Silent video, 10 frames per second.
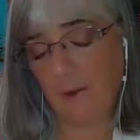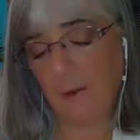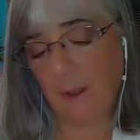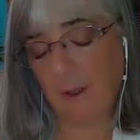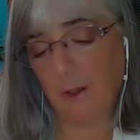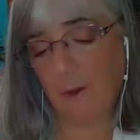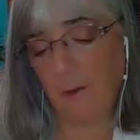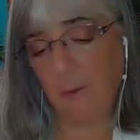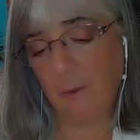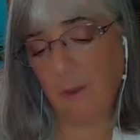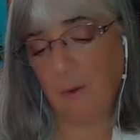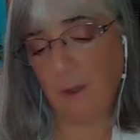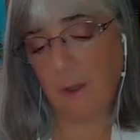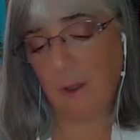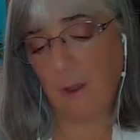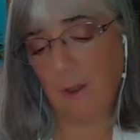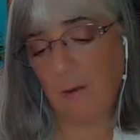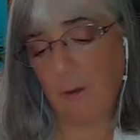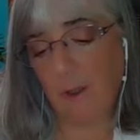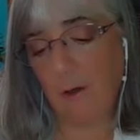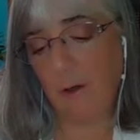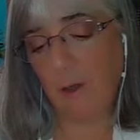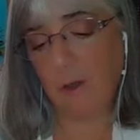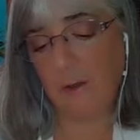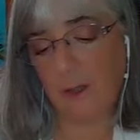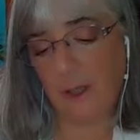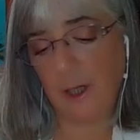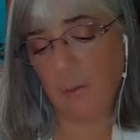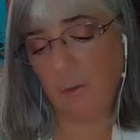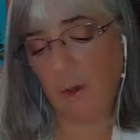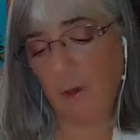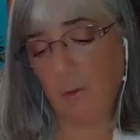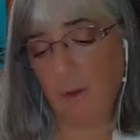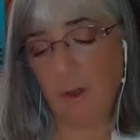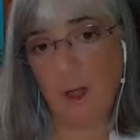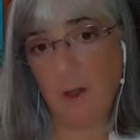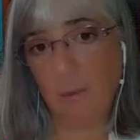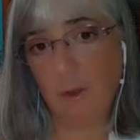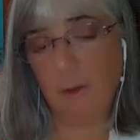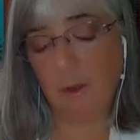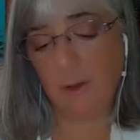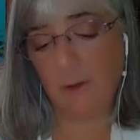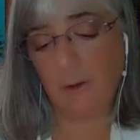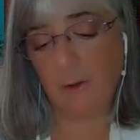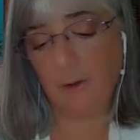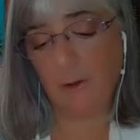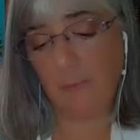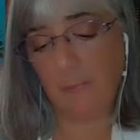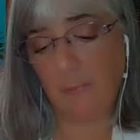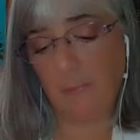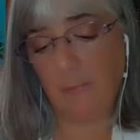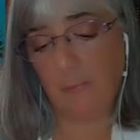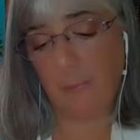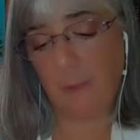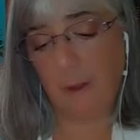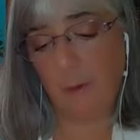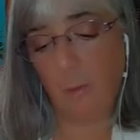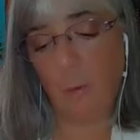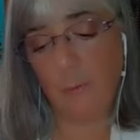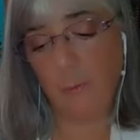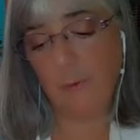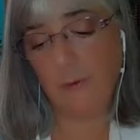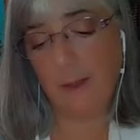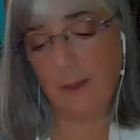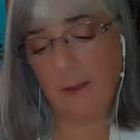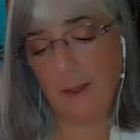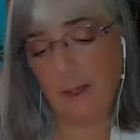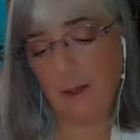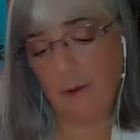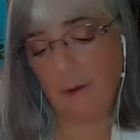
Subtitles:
So again, the third one. Recall a time when you were calm in a crisis. What was that like?